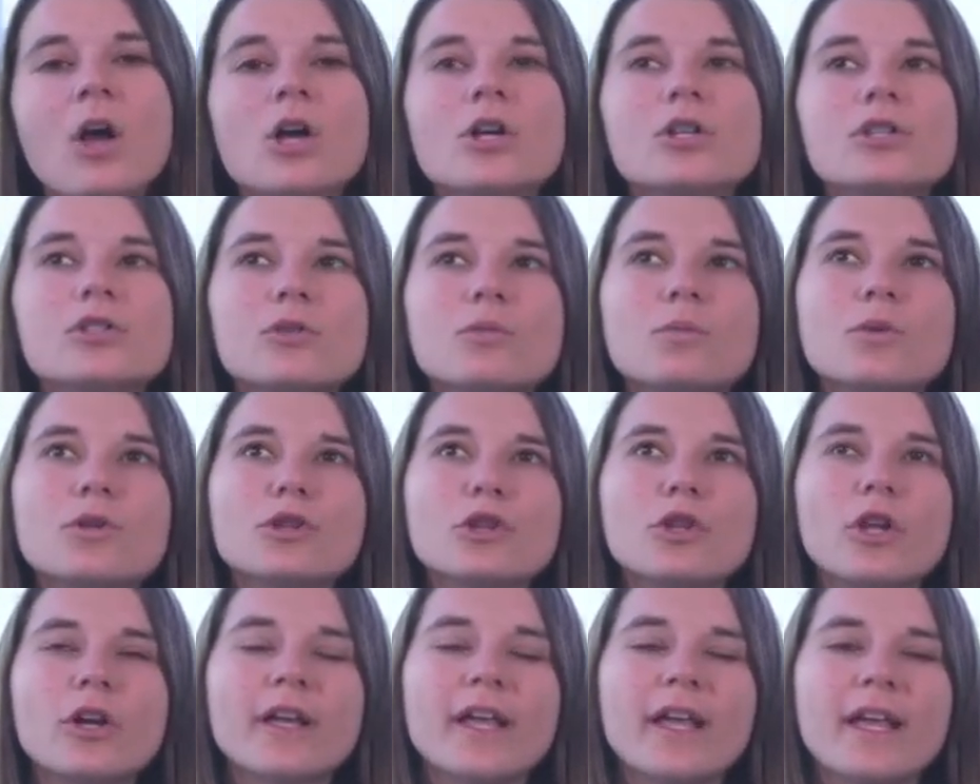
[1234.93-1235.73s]
So we're
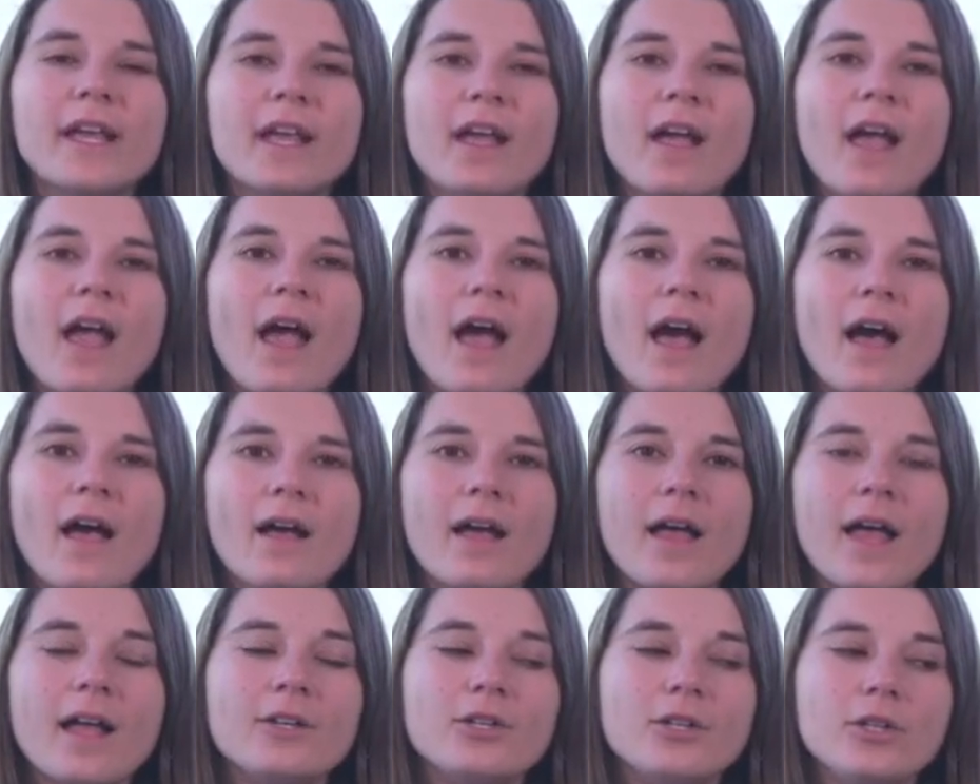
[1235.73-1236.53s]
looking
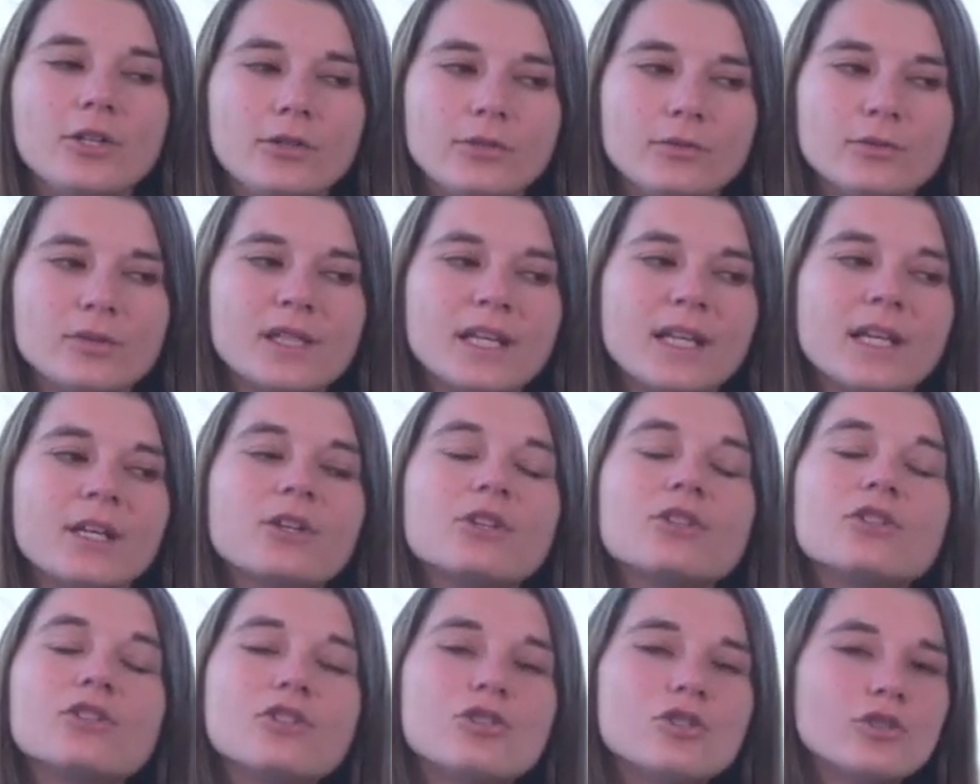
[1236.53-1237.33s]
at and
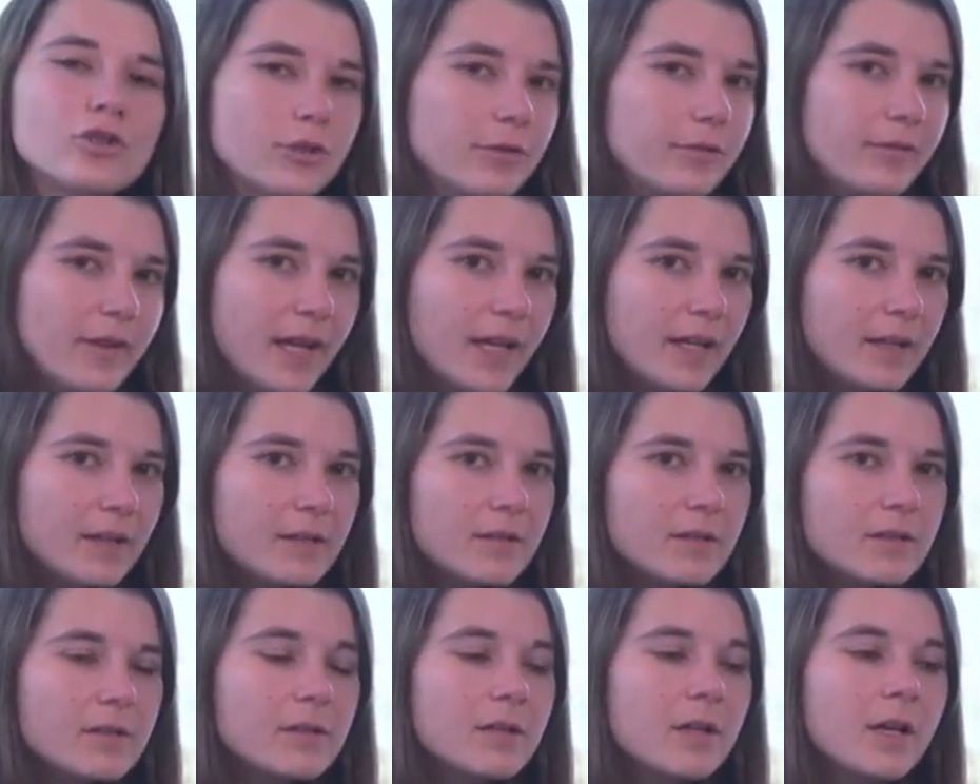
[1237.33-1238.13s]
using
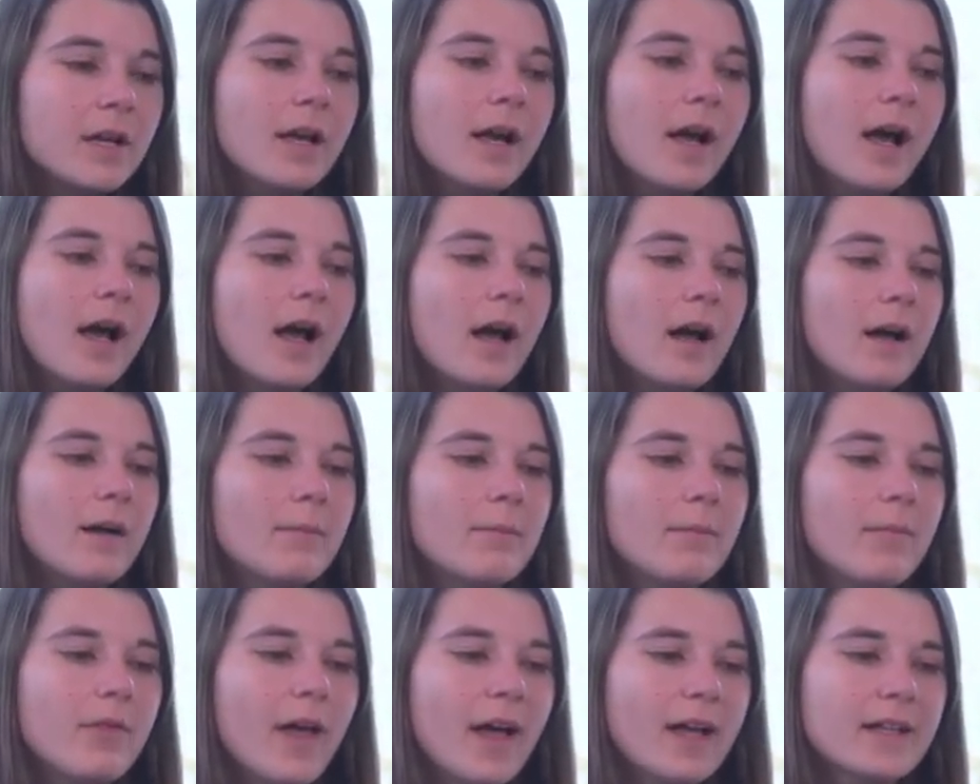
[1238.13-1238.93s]
surveys.
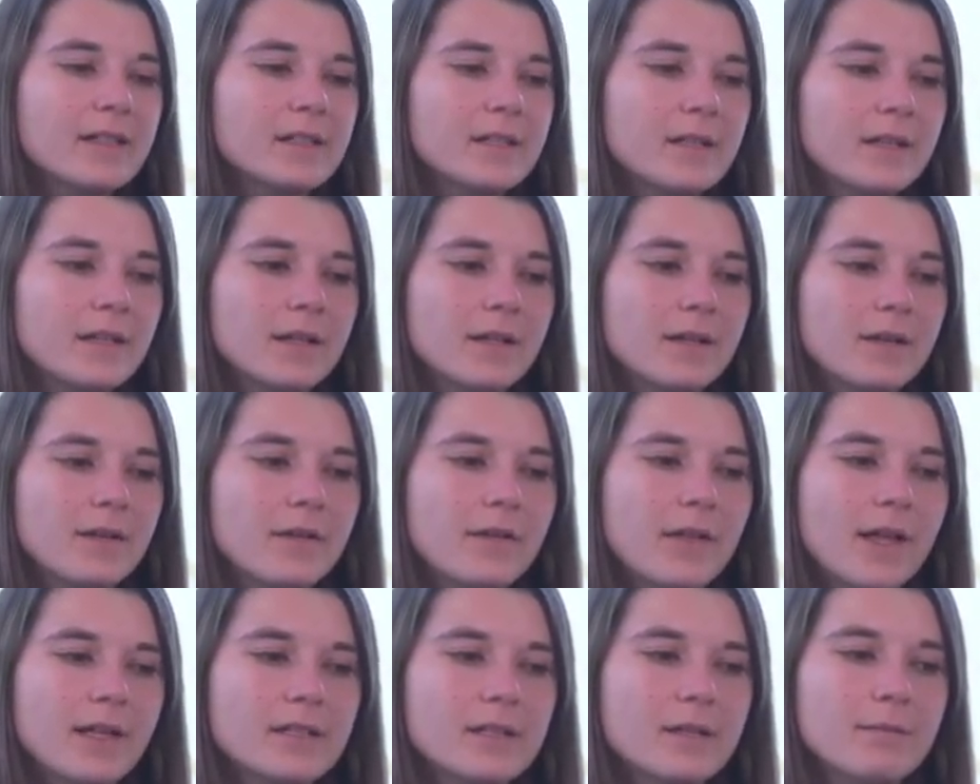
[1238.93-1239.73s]
That's
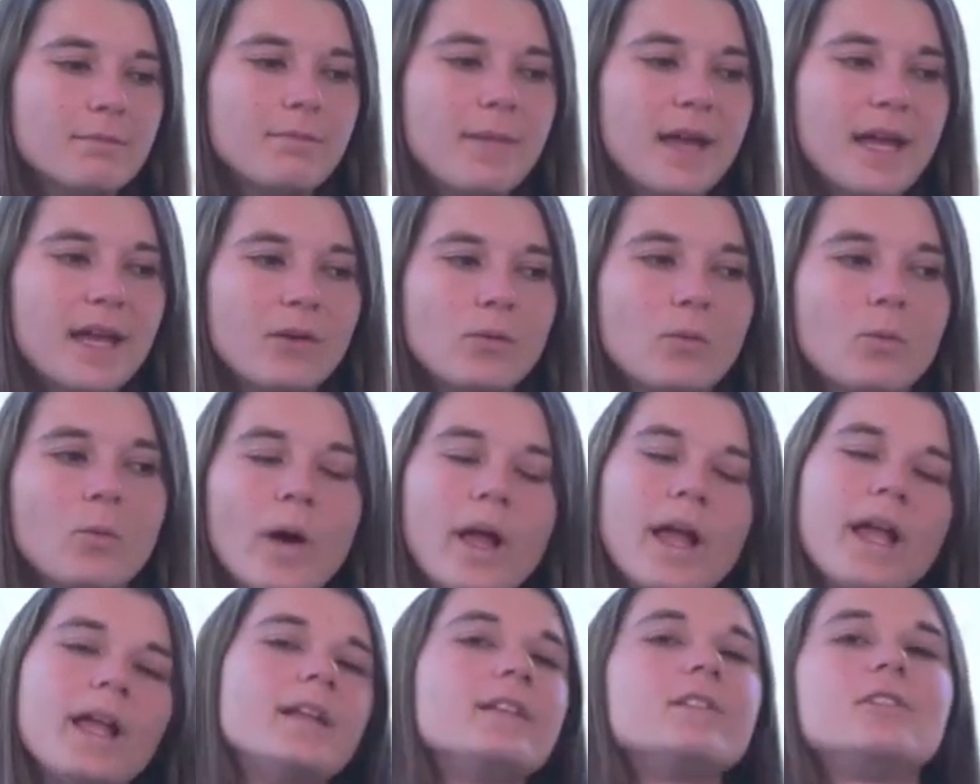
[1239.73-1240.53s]
a main
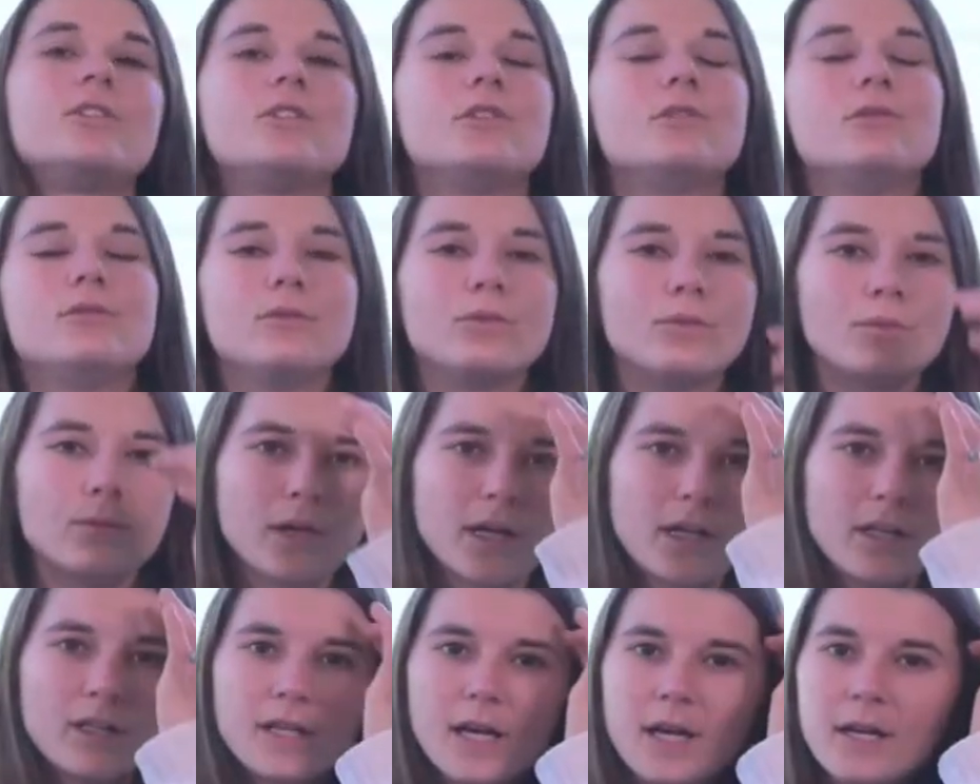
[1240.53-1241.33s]
way to
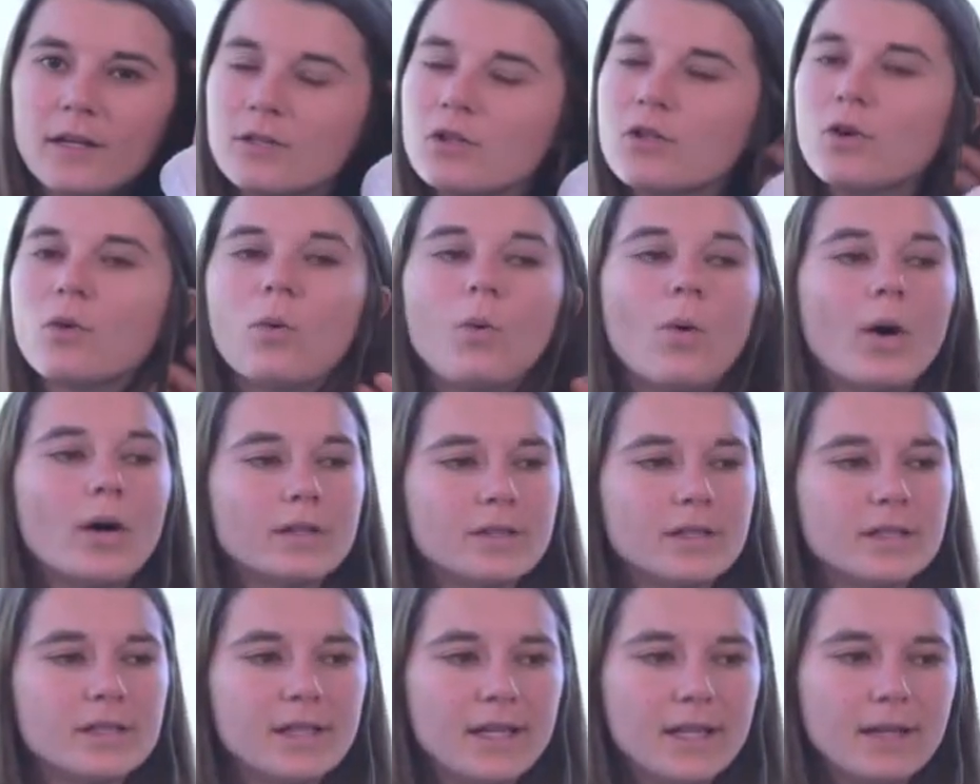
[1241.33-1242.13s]
conduct
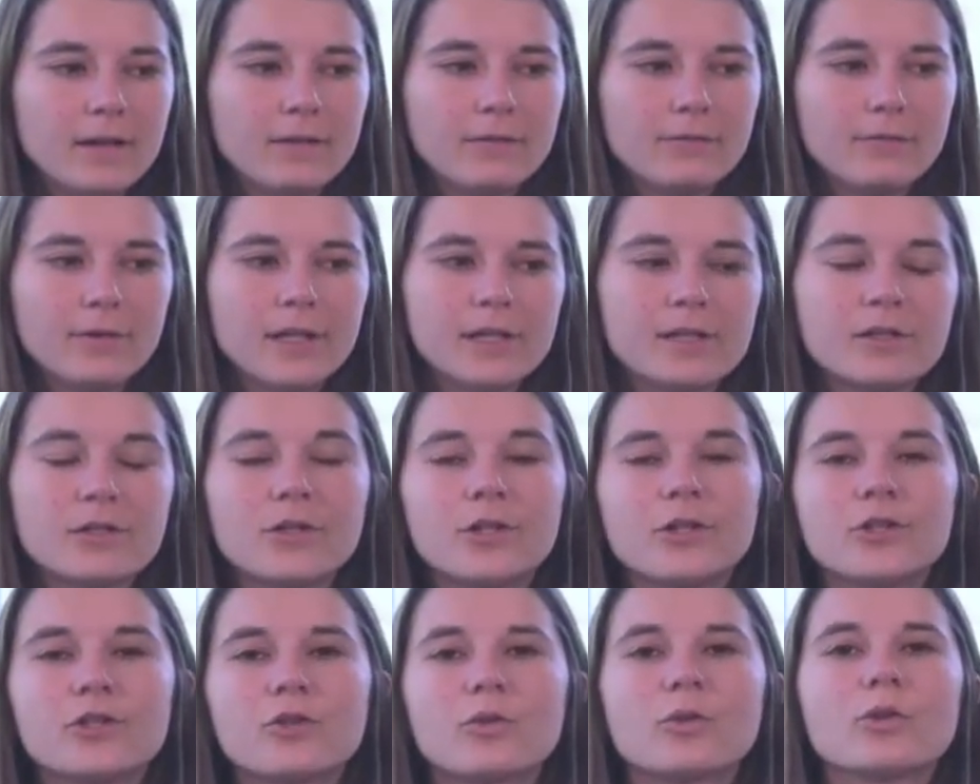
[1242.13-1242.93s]
quantitative
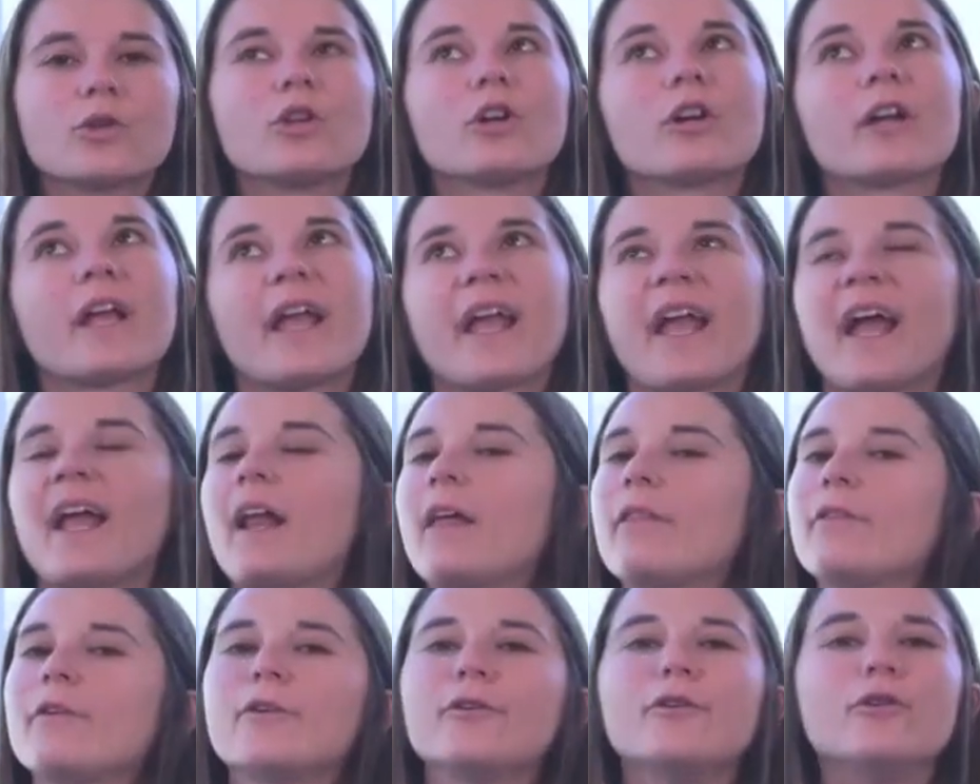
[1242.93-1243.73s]
research, or looking at
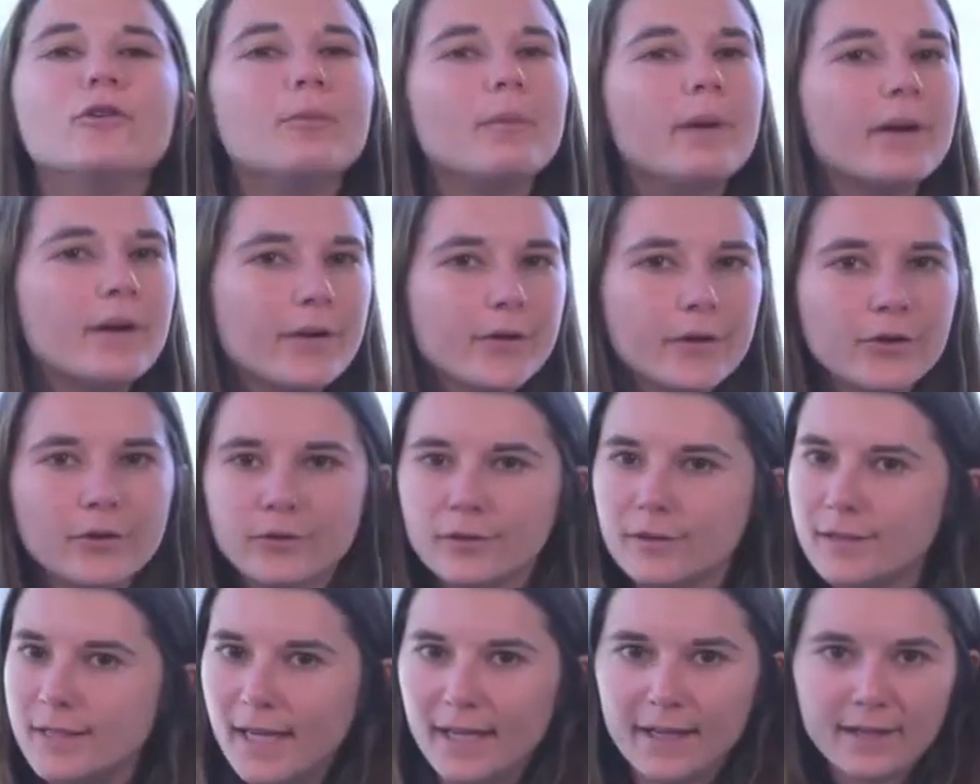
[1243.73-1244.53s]
other numerical
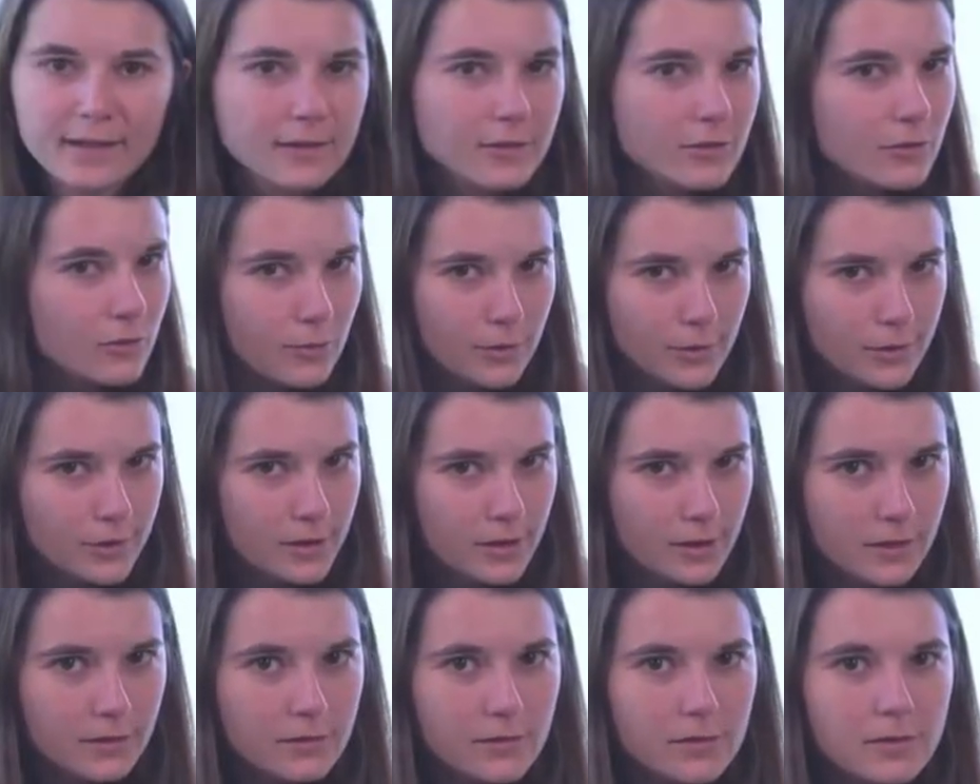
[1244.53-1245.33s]
data
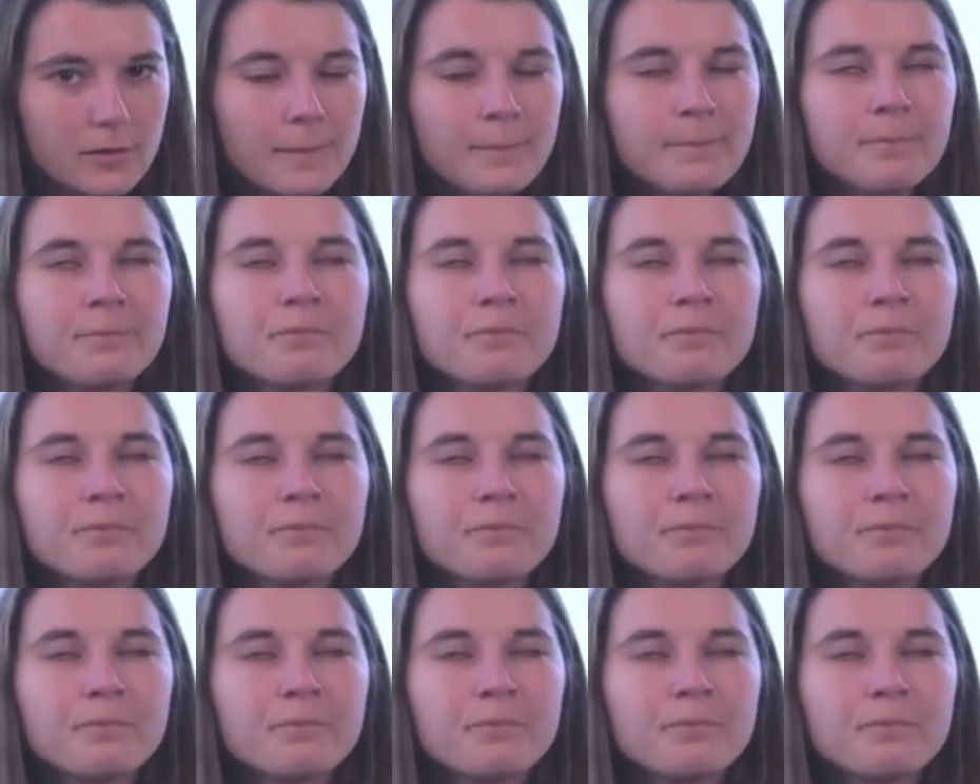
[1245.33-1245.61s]
sources.